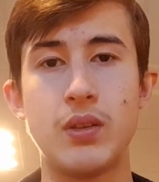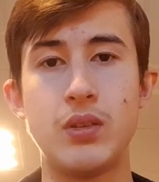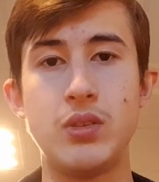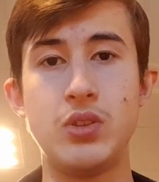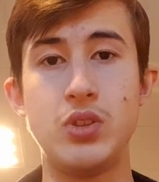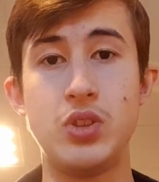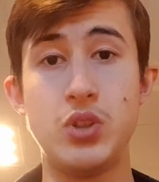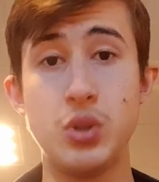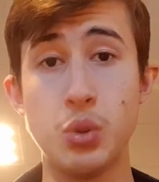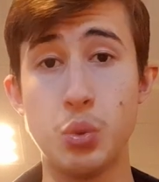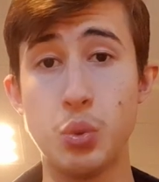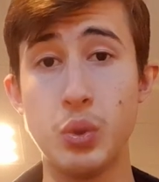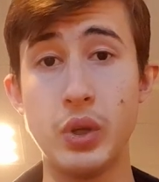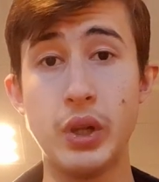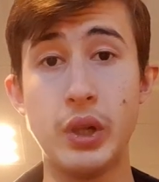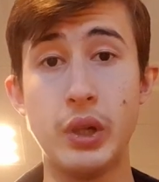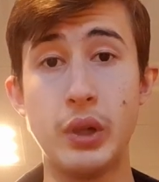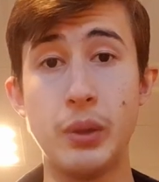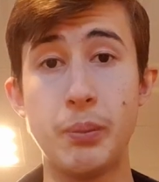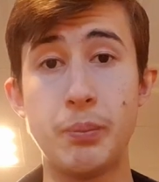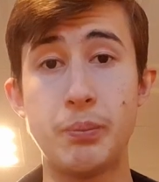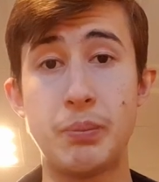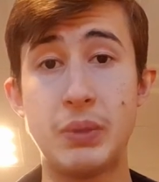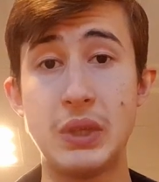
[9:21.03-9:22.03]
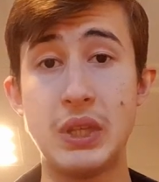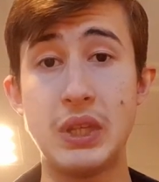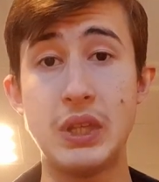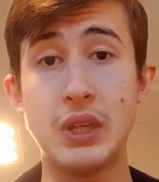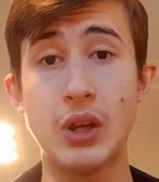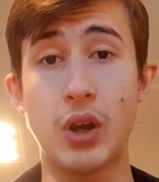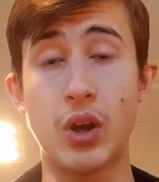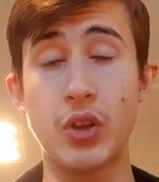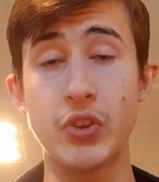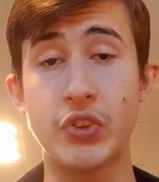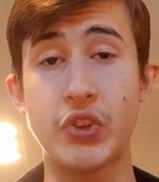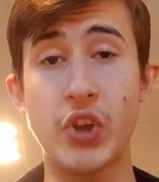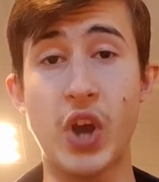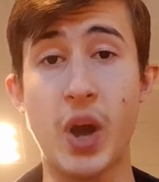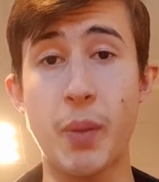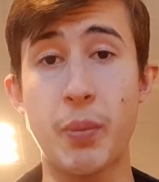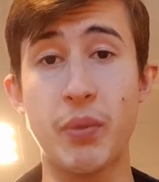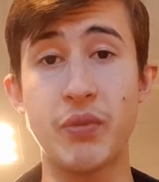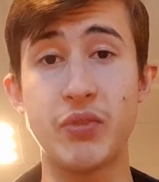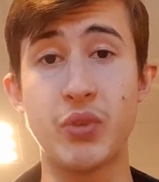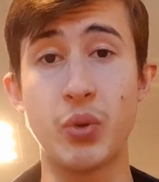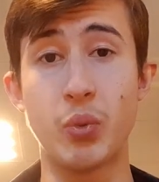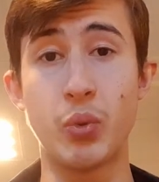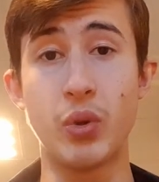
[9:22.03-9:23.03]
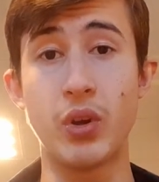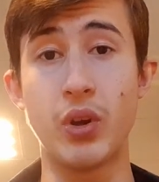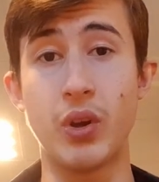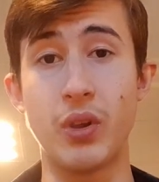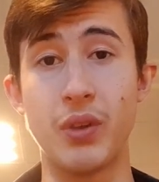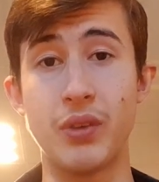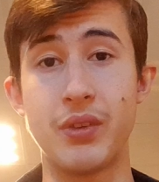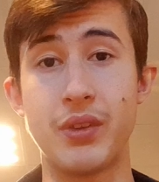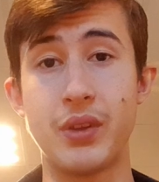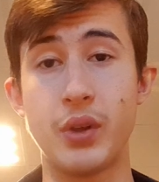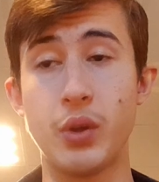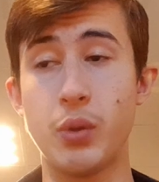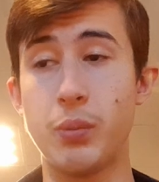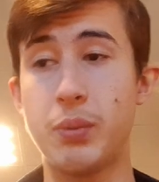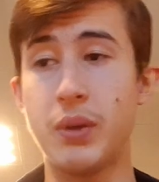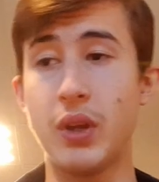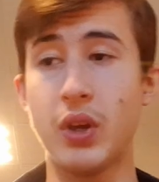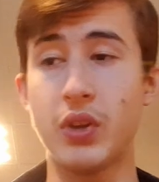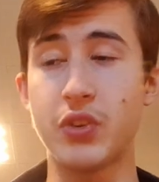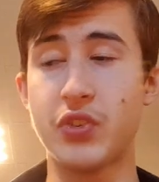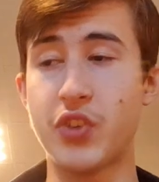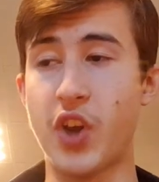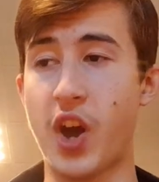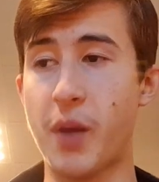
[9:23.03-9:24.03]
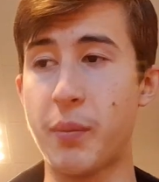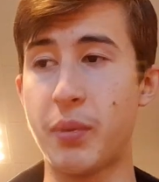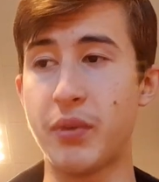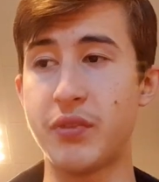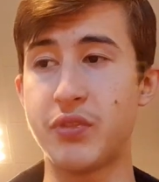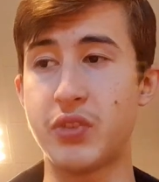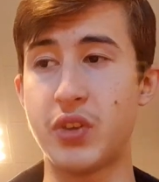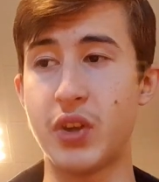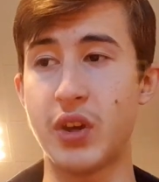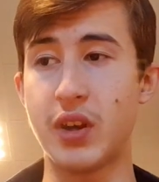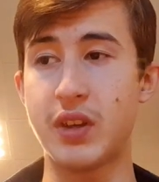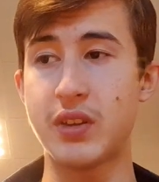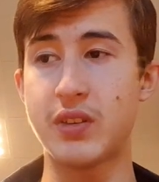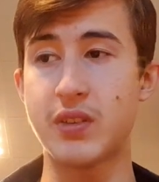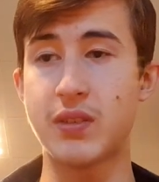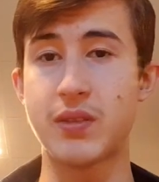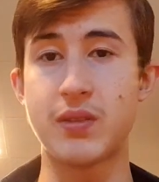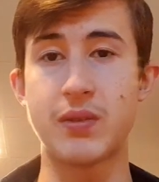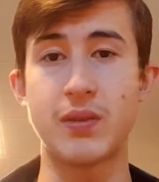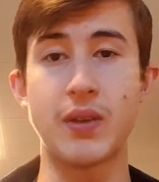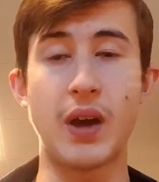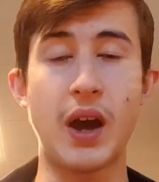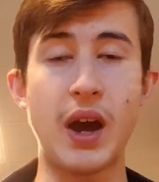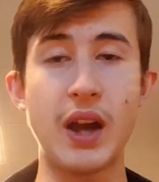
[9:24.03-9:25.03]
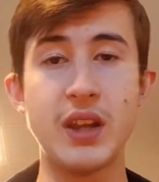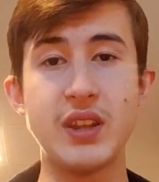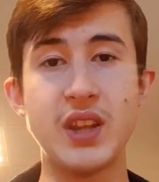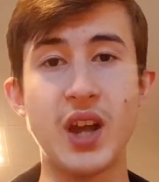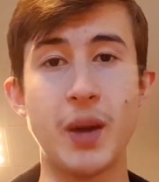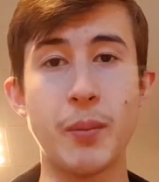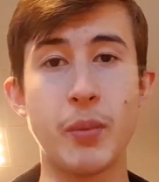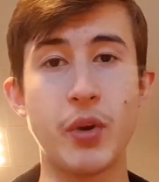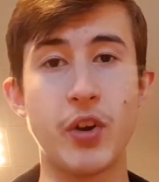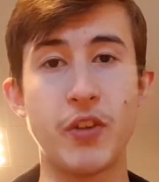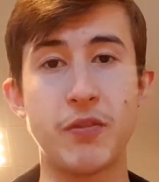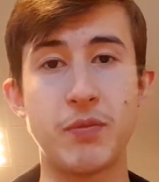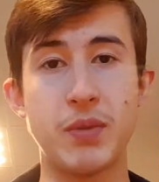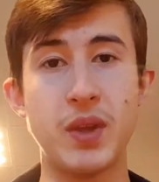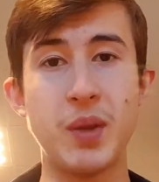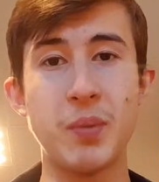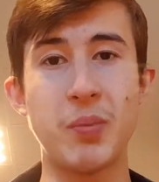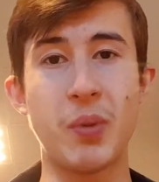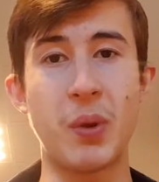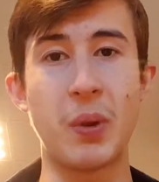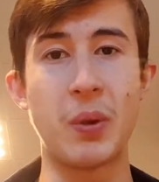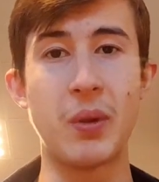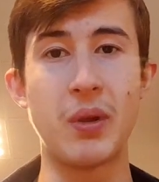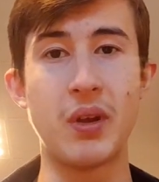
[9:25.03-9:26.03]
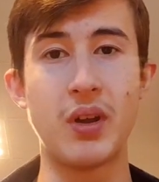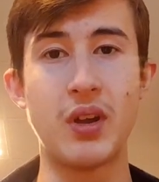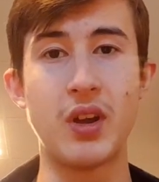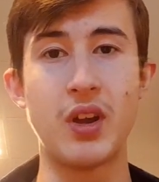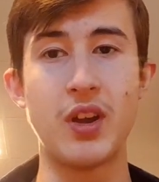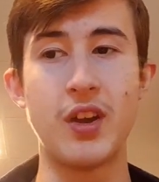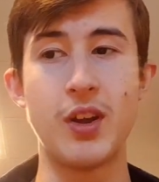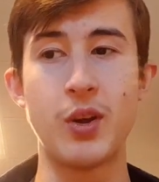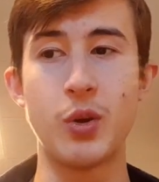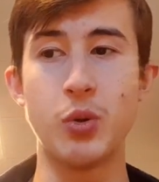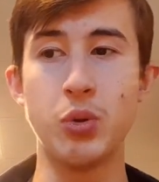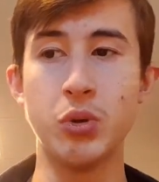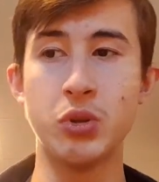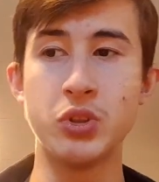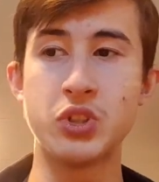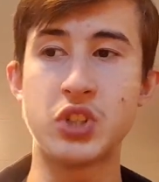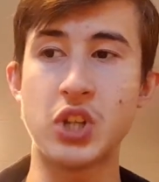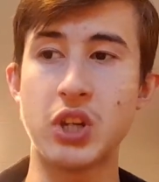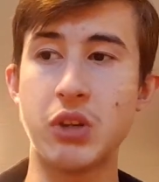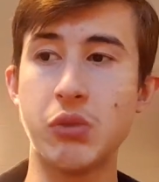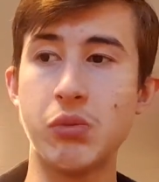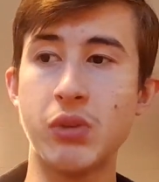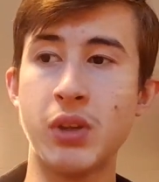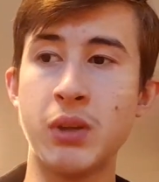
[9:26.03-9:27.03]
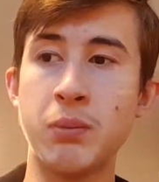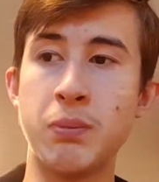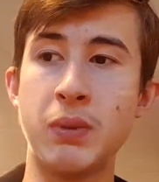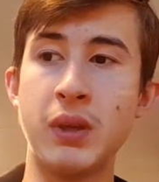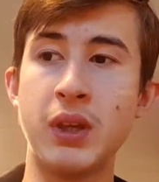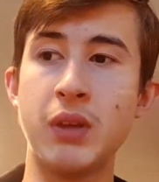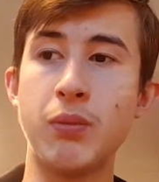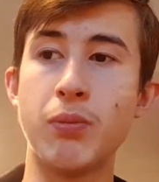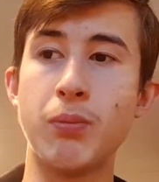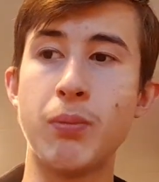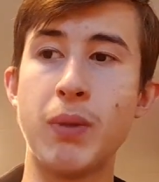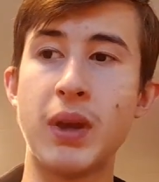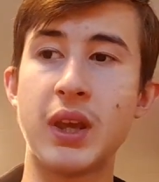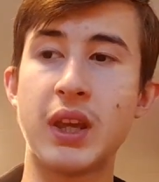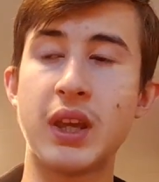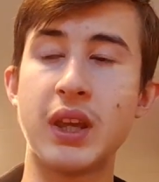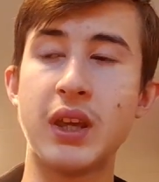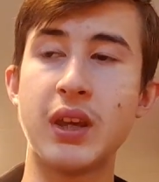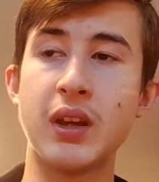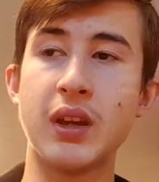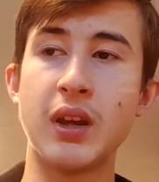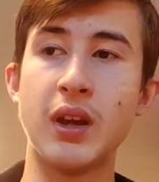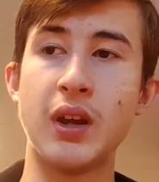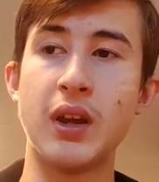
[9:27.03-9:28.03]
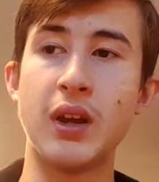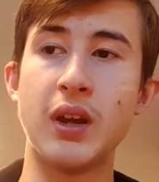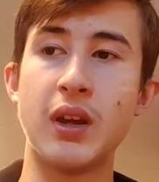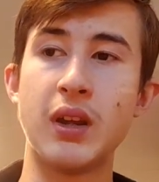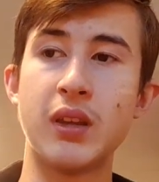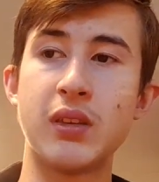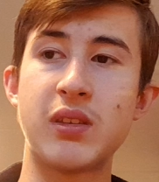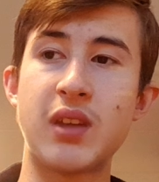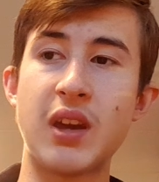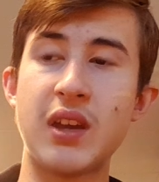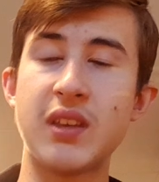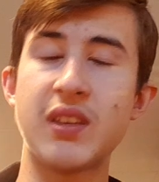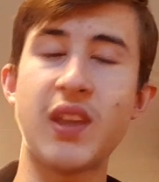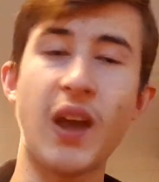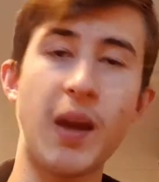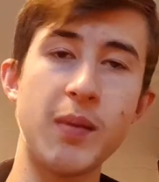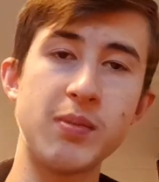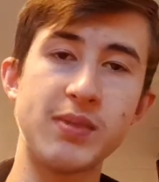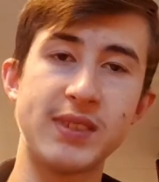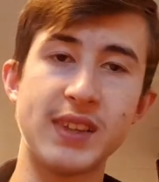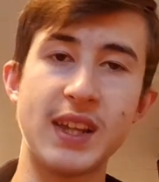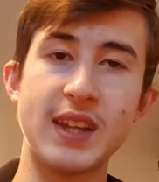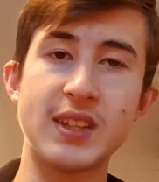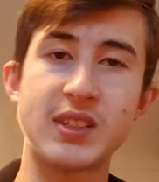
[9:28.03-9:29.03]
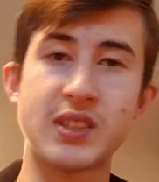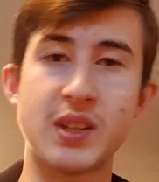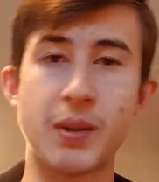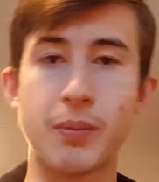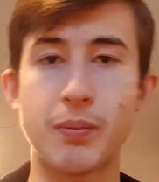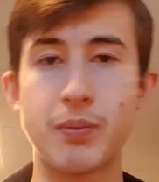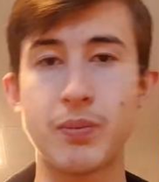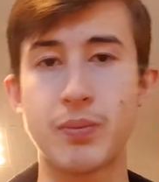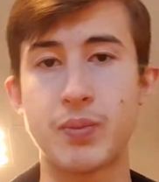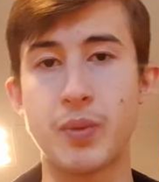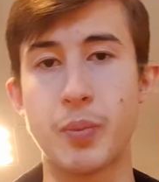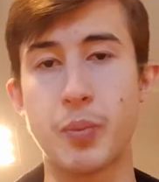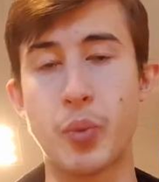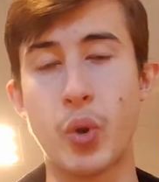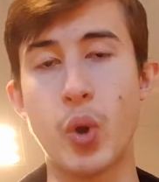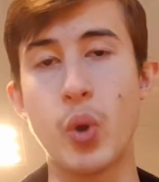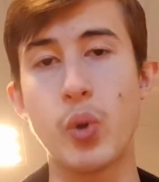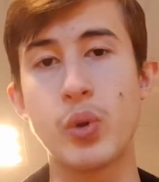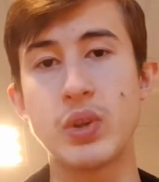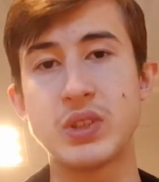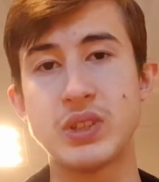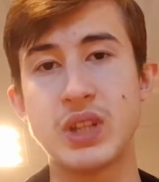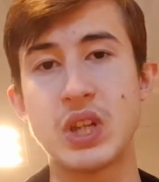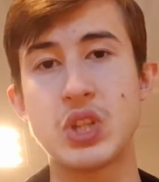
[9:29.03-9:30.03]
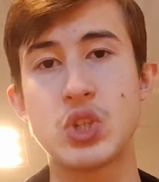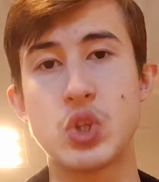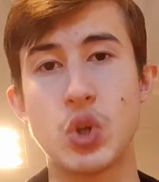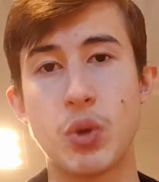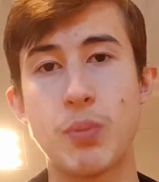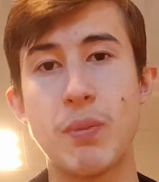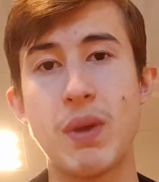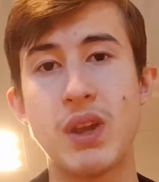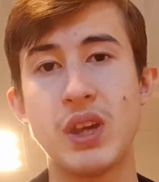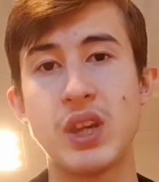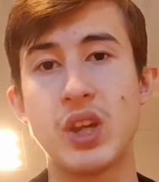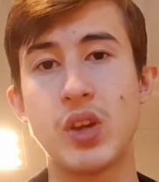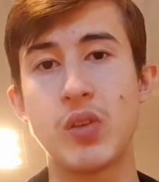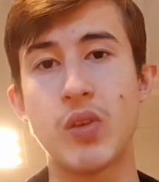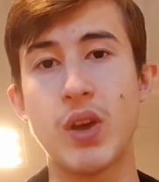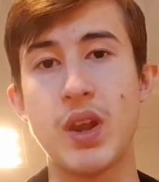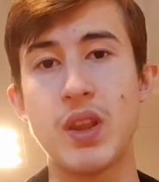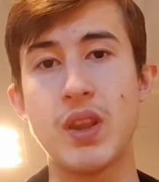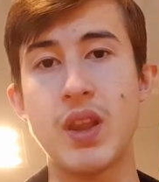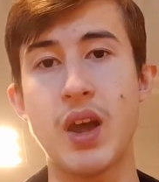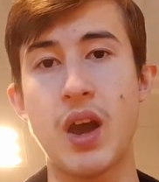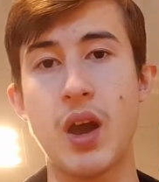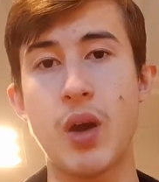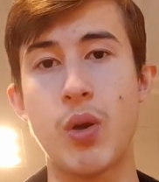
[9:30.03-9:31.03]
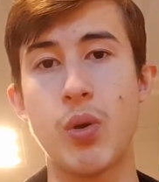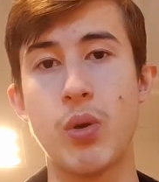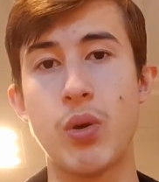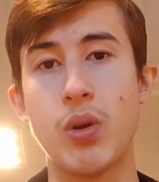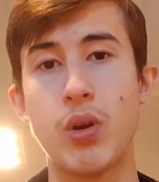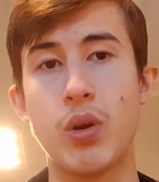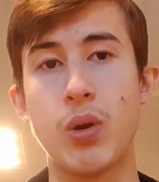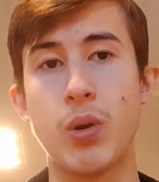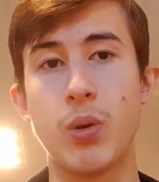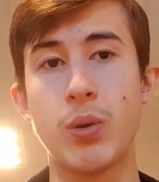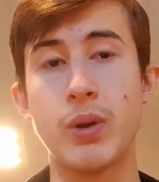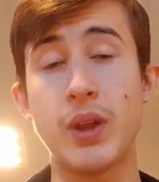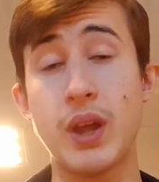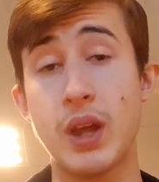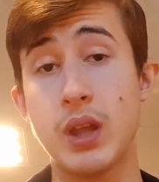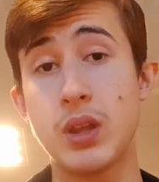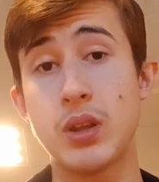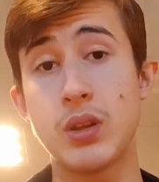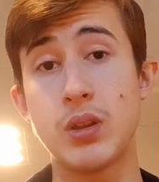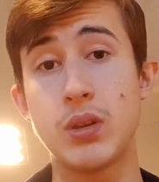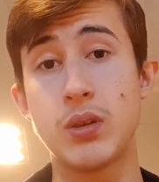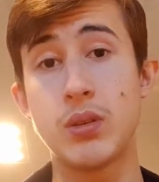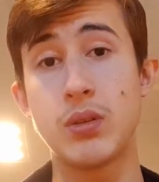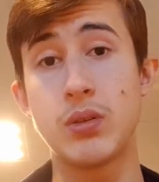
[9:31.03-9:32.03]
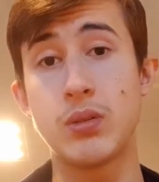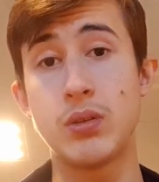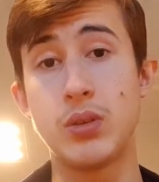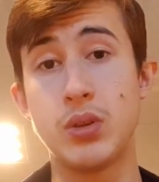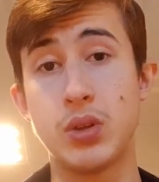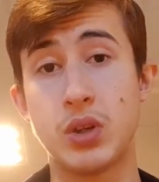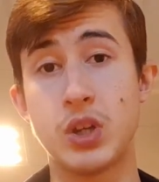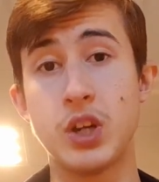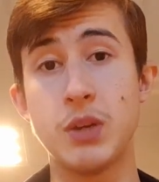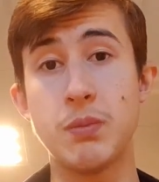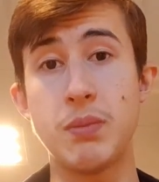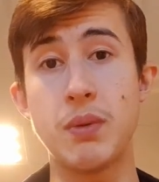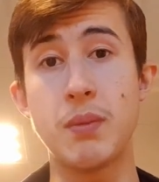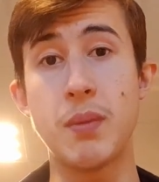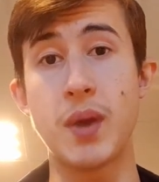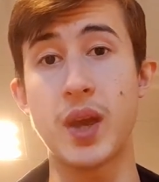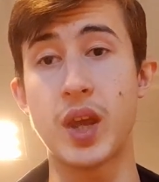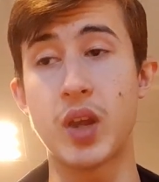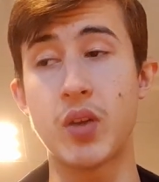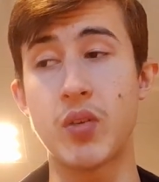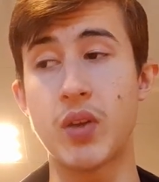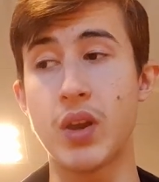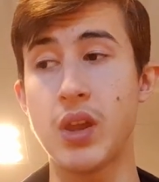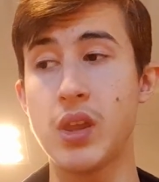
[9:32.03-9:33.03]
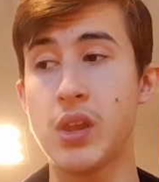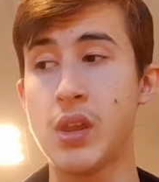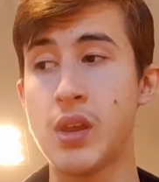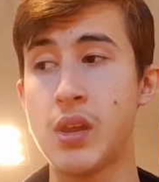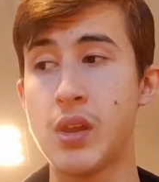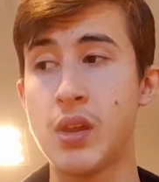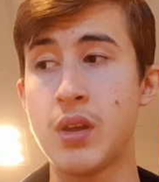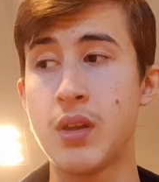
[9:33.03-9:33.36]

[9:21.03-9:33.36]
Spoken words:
you will be on top of the world. You'll be on top of that high number of people who will genuinely be making 10 times less the progress that you're making right now, or that you could be making, right?